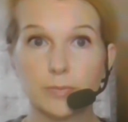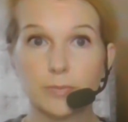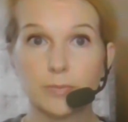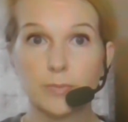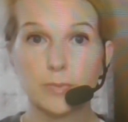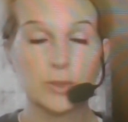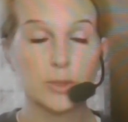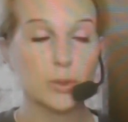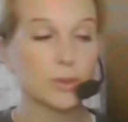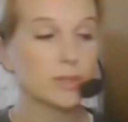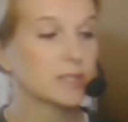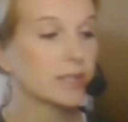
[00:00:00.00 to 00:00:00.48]

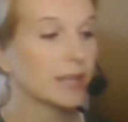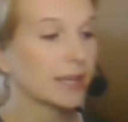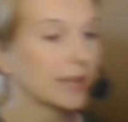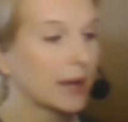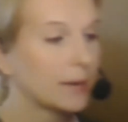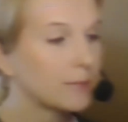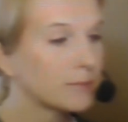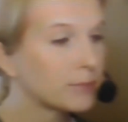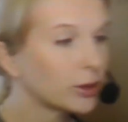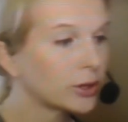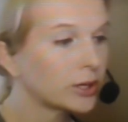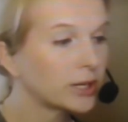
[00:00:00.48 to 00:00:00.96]
So it's like I
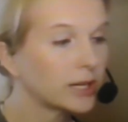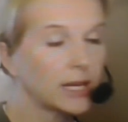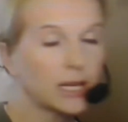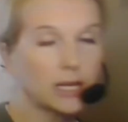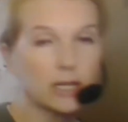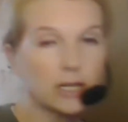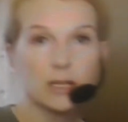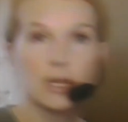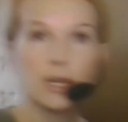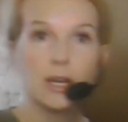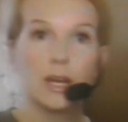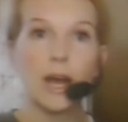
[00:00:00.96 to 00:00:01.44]
put
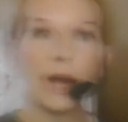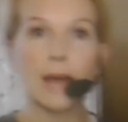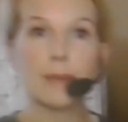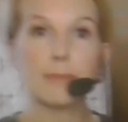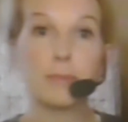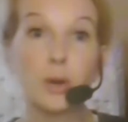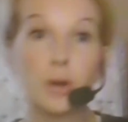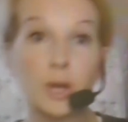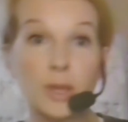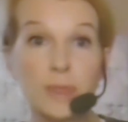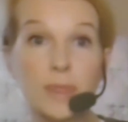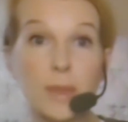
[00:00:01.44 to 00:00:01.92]

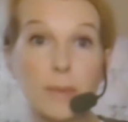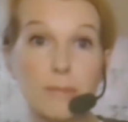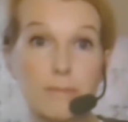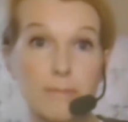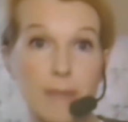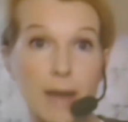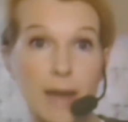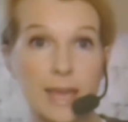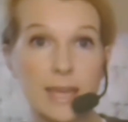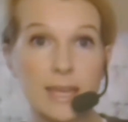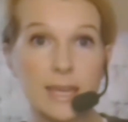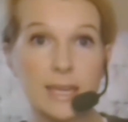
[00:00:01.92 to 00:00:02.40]
the
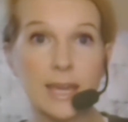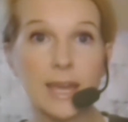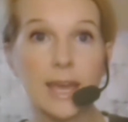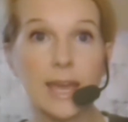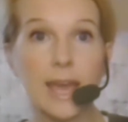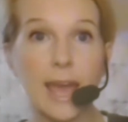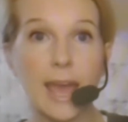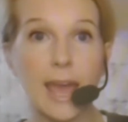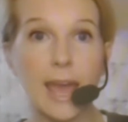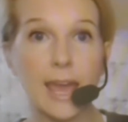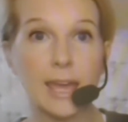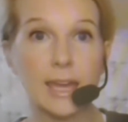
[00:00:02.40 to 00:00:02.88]
mic
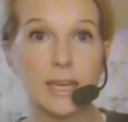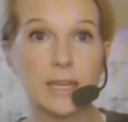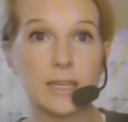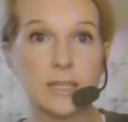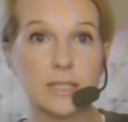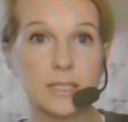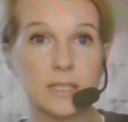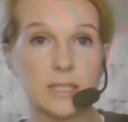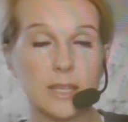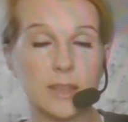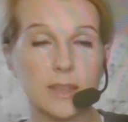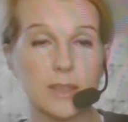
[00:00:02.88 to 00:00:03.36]

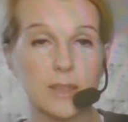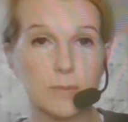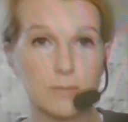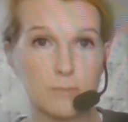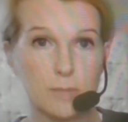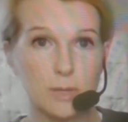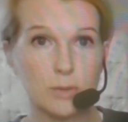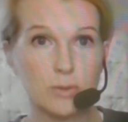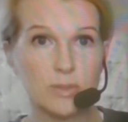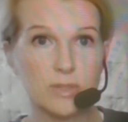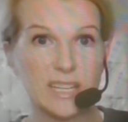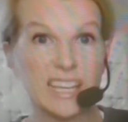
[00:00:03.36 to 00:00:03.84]
and the
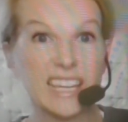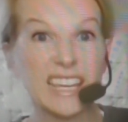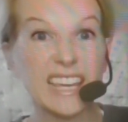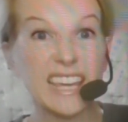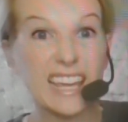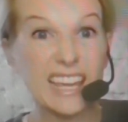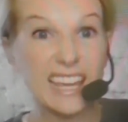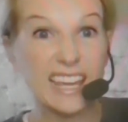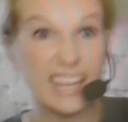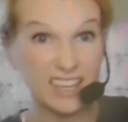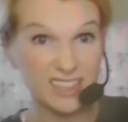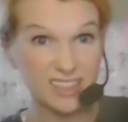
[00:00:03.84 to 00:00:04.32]
music
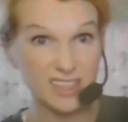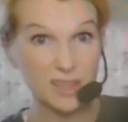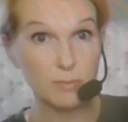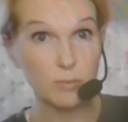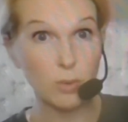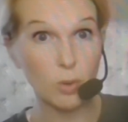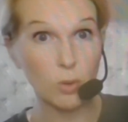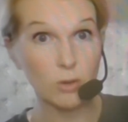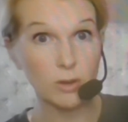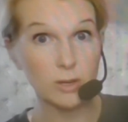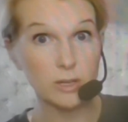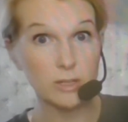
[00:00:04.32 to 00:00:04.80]
in the
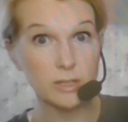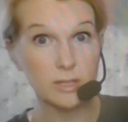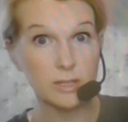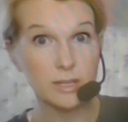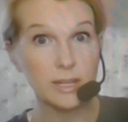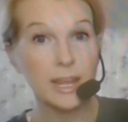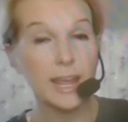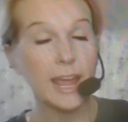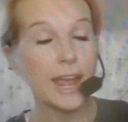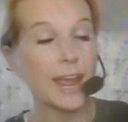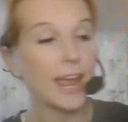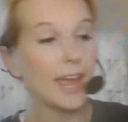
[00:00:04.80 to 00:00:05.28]
board,
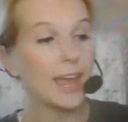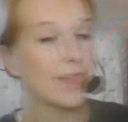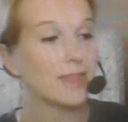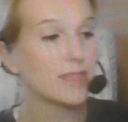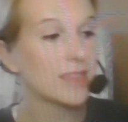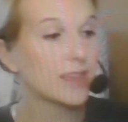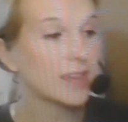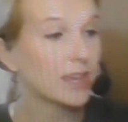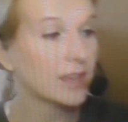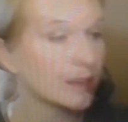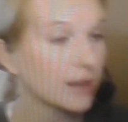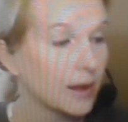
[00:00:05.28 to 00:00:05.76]
and
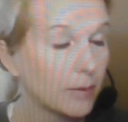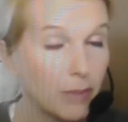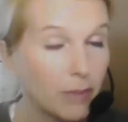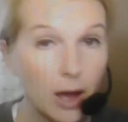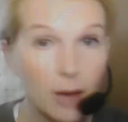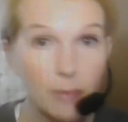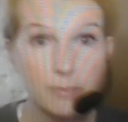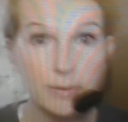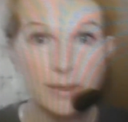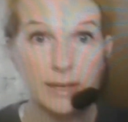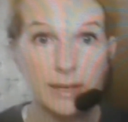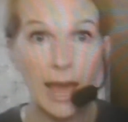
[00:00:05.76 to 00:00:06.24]
then
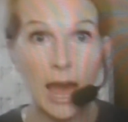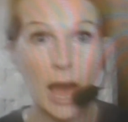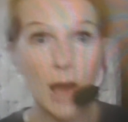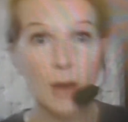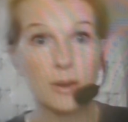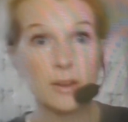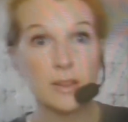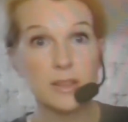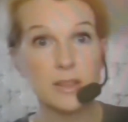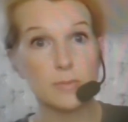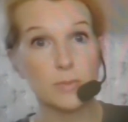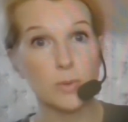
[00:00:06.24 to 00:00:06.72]
pumping
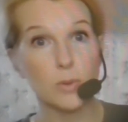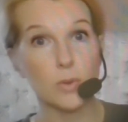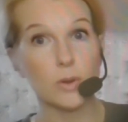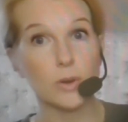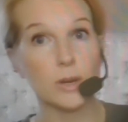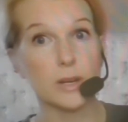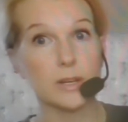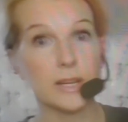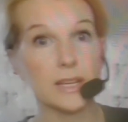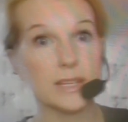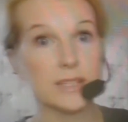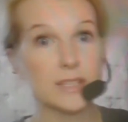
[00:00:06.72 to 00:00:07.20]
out of the
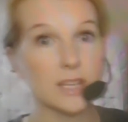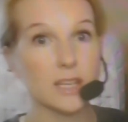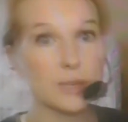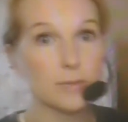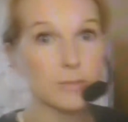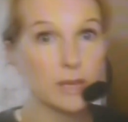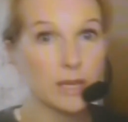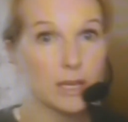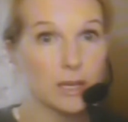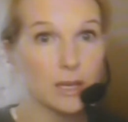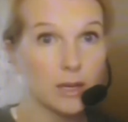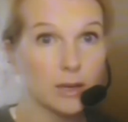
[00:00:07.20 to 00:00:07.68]
board is going to
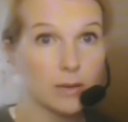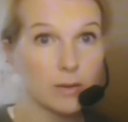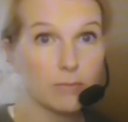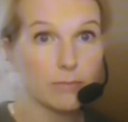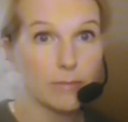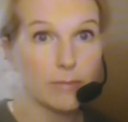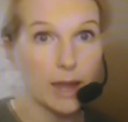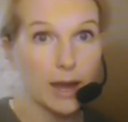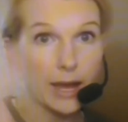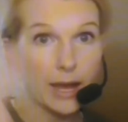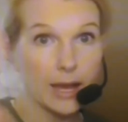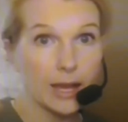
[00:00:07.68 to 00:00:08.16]
be
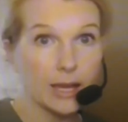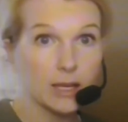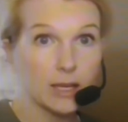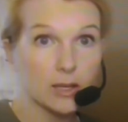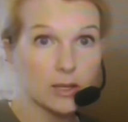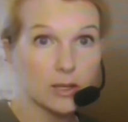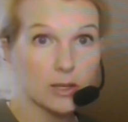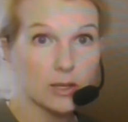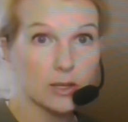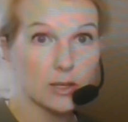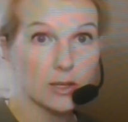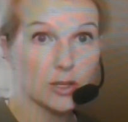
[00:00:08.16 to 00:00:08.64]
my
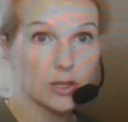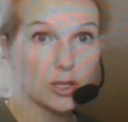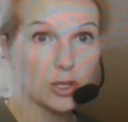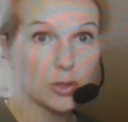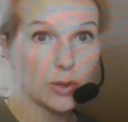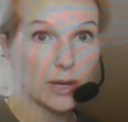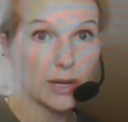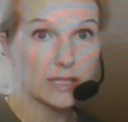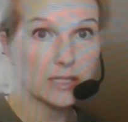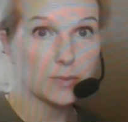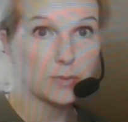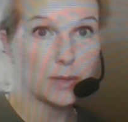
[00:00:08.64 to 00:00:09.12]

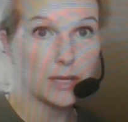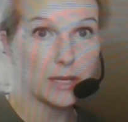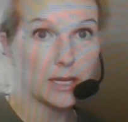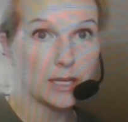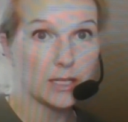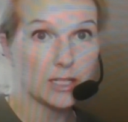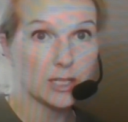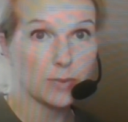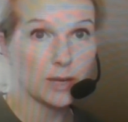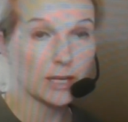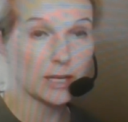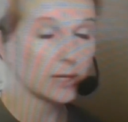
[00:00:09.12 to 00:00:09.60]
USB to
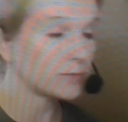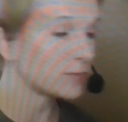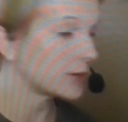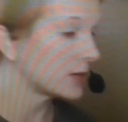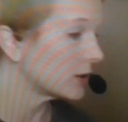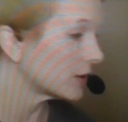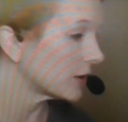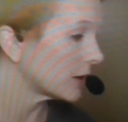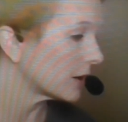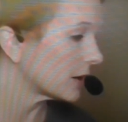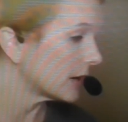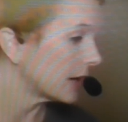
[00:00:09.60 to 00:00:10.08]
my
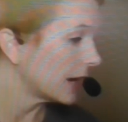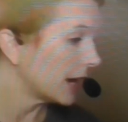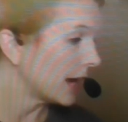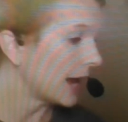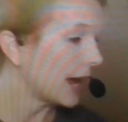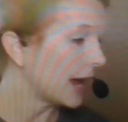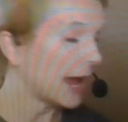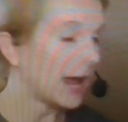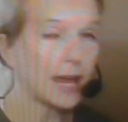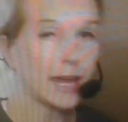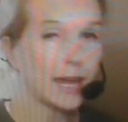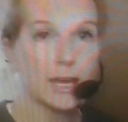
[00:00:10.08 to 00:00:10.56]
computer
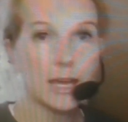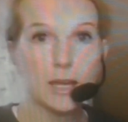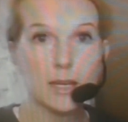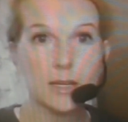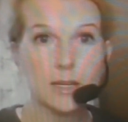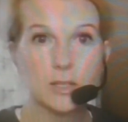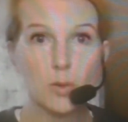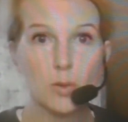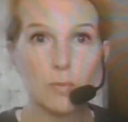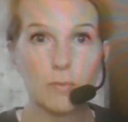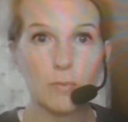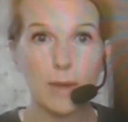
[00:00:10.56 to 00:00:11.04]

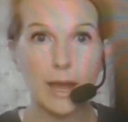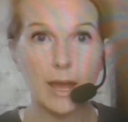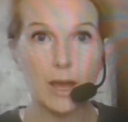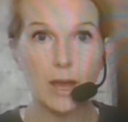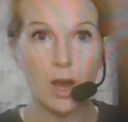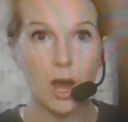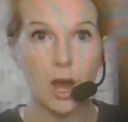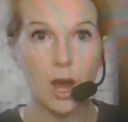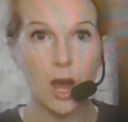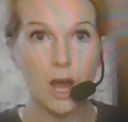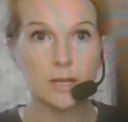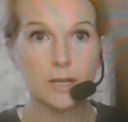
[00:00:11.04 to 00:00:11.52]
and my
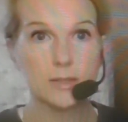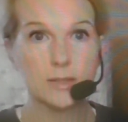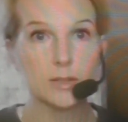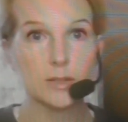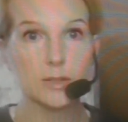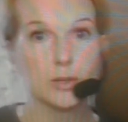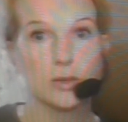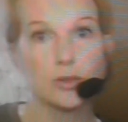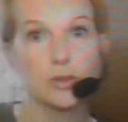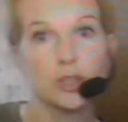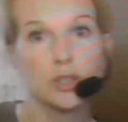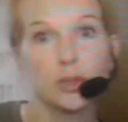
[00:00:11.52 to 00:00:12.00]

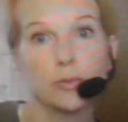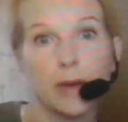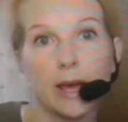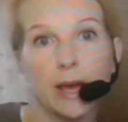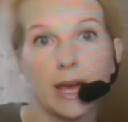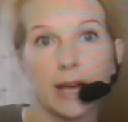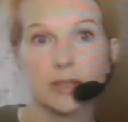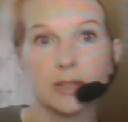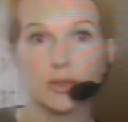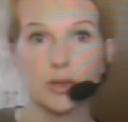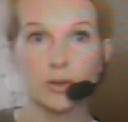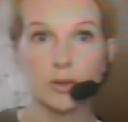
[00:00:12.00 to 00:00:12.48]
aux to my
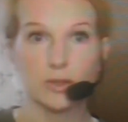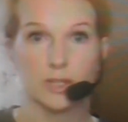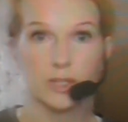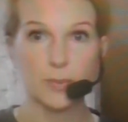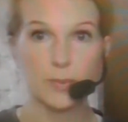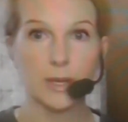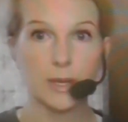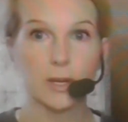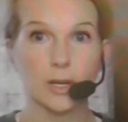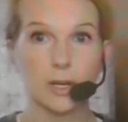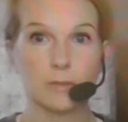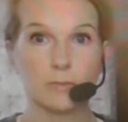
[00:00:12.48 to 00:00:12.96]
external
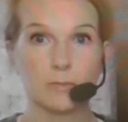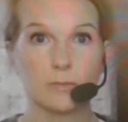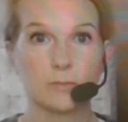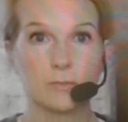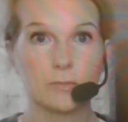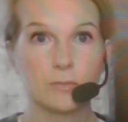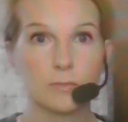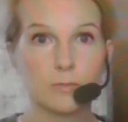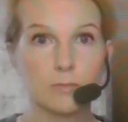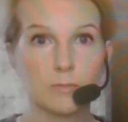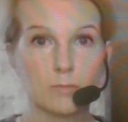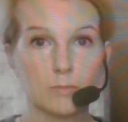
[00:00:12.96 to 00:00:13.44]
speaker.
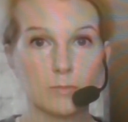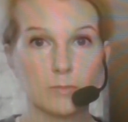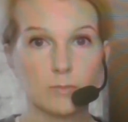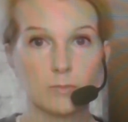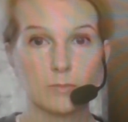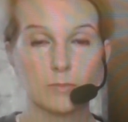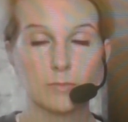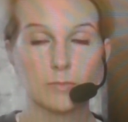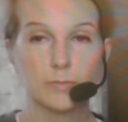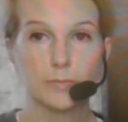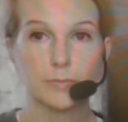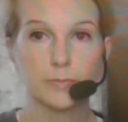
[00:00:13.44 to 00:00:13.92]

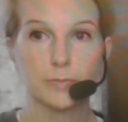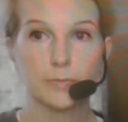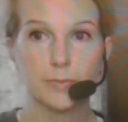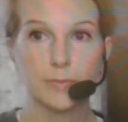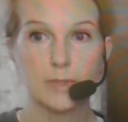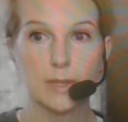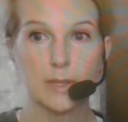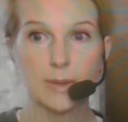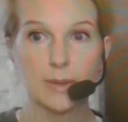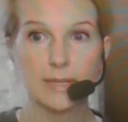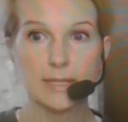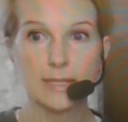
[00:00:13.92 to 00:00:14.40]
Does
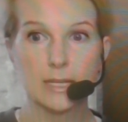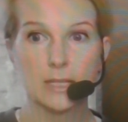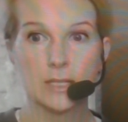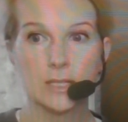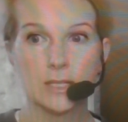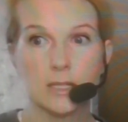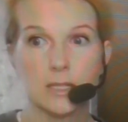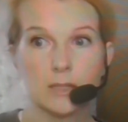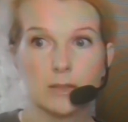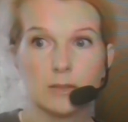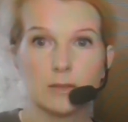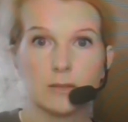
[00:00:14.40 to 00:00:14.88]
that make
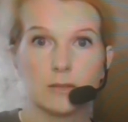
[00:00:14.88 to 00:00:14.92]
sense?